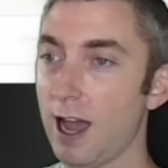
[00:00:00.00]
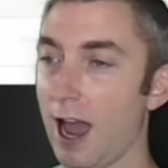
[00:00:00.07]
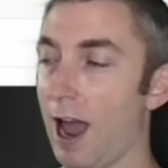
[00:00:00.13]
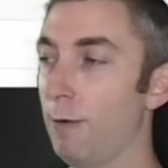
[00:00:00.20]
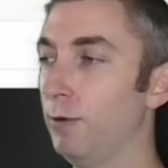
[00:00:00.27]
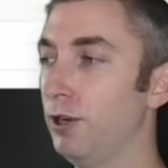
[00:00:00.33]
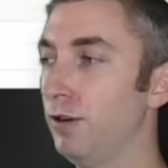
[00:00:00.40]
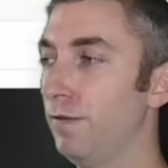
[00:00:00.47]

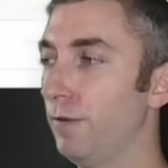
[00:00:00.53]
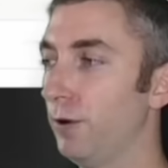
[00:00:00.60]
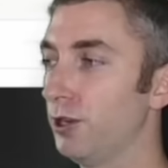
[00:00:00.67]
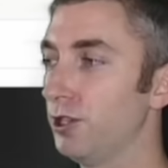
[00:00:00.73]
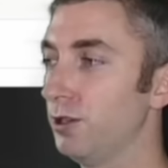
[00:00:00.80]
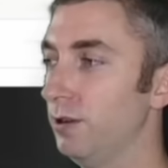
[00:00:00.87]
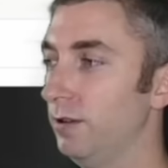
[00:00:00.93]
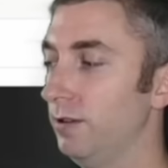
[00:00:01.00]
And when you
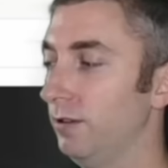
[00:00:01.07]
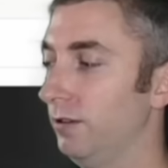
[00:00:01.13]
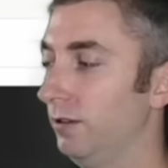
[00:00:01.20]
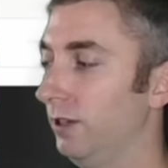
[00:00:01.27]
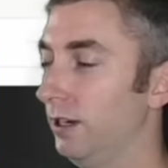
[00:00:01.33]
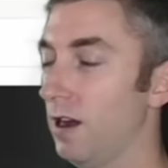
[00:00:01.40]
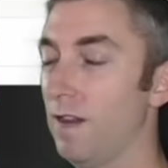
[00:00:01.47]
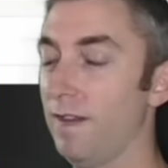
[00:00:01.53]
first
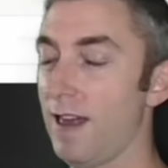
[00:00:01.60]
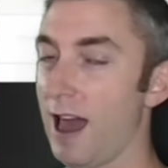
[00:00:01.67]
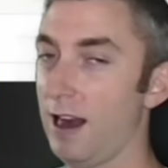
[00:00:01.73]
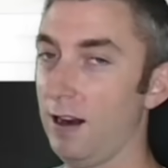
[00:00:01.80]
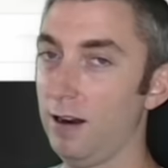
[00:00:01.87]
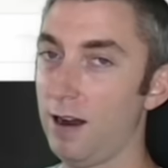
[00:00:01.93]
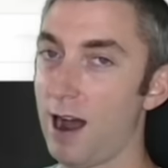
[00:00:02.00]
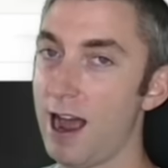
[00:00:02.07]
click on
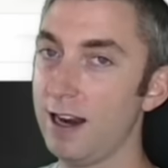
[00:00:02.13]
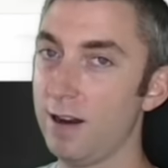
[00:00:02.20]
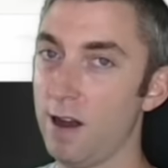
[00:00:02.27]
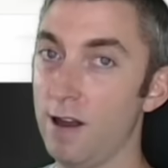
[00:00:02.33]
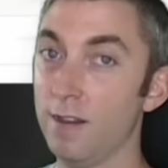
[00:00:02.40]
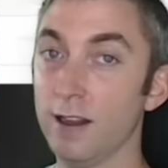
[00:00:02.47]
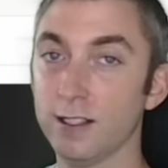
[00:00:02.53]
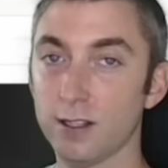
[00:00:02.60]
that
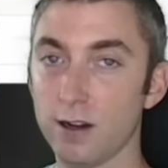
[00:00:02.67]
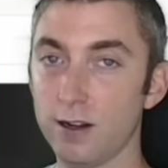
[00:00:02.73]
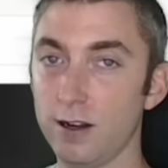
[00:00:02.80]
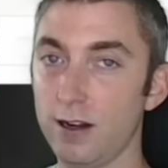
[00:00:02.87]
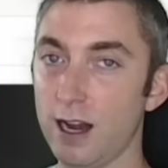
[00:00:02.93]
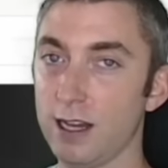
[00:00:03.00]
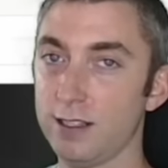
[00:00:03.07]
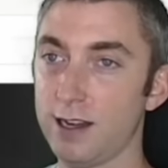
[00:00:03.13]
icon that's on your
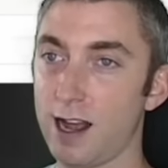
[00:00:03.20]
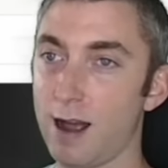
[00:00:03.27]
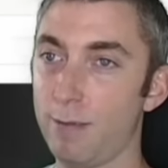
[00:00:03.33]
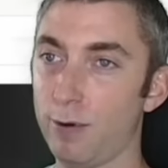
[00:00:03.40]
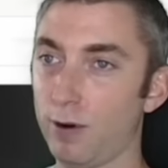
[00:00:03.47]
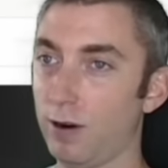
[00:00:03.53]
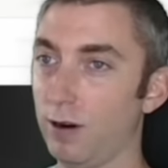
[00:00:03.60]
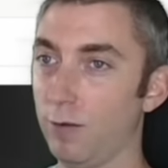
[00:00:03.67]
desktop
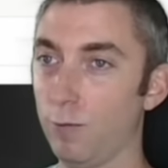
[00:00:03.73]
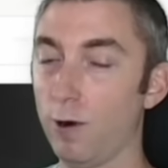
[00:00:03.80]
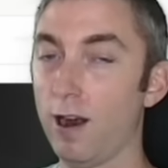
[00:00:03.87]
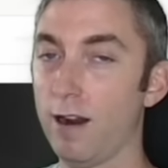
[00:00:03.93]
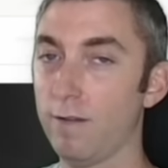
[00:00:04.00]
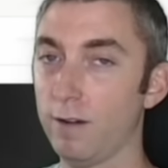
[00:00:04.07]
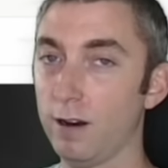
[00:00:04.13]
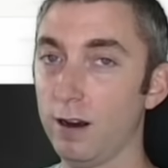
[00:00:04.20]
or
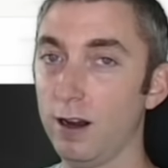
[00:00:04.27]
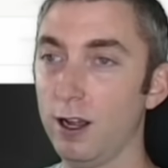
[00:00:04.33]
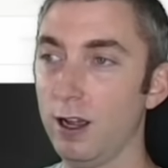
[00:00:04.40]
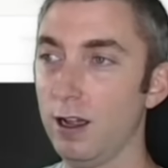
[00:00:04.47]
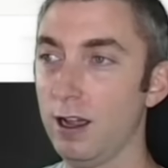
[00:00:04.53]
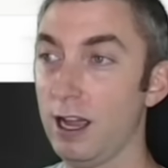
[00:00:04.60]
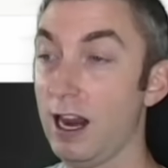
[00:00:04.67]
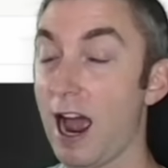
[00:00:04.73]
wherever,
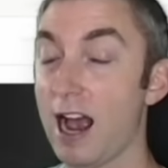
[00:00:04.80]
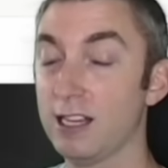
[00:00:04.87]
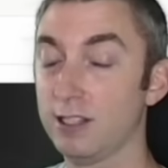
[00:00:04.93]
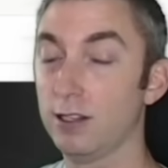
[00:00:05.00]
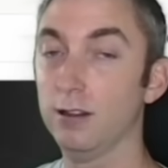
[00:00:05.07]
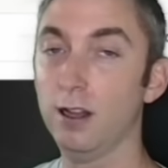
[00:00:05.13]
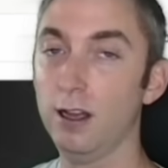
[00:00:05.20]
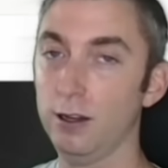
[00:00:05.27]
it has
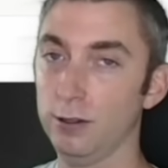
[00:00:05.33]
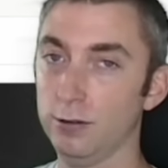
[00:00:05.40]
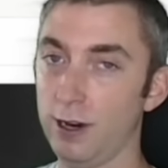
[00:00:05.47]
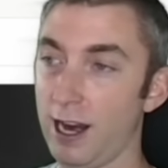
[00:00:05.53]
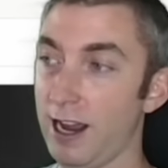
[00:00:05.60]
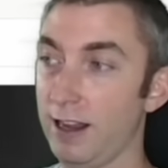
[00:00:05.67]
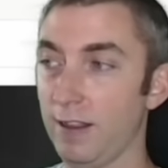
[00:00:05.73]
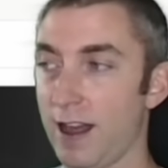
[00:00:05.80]
to load,
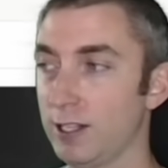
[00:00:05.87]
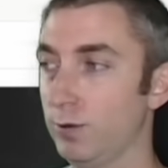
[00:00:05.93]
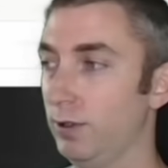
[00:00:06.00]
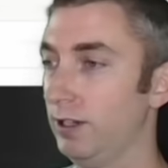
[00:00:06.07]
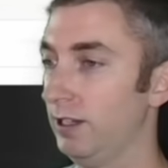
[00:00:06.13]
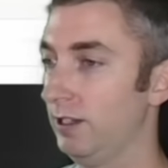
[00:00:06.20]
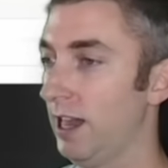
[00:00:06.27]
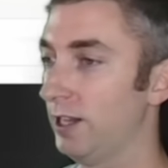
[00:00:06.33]
right? That's what,
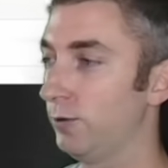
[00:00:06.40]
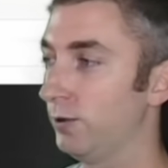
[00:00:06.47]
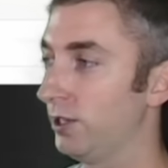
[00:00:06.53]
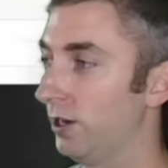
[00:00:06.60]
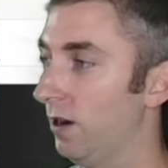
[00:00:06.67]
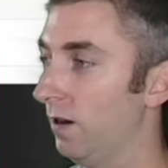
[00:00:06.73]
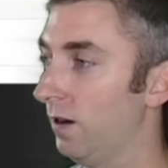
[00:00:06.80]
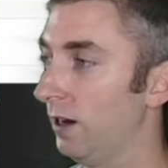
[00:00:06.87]
that's what's
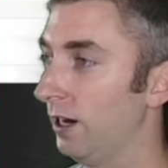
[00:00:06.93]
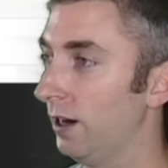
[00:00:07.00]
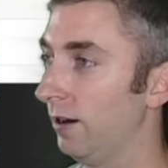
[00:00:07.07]
occurring